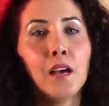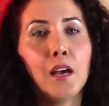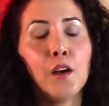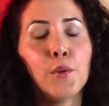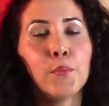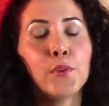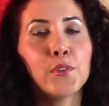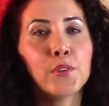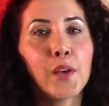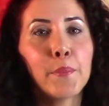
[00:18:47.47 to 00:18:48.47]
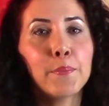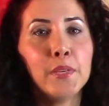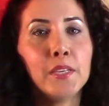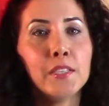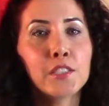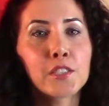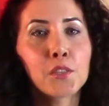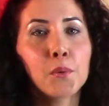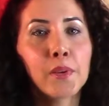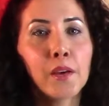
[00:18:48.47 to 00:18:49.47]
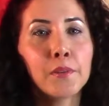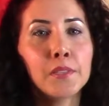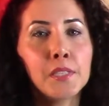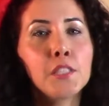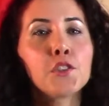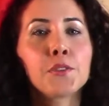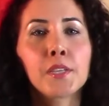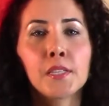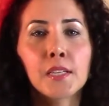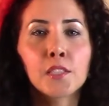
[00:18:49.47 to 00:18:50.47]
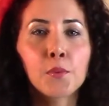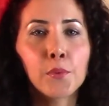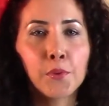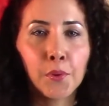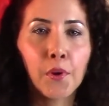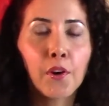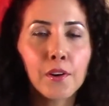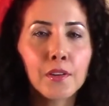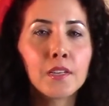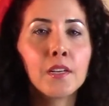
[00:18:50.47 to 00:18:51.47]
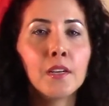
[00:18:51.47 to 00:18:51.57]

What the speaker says: whether that be just going out in nature and connecting with your heart,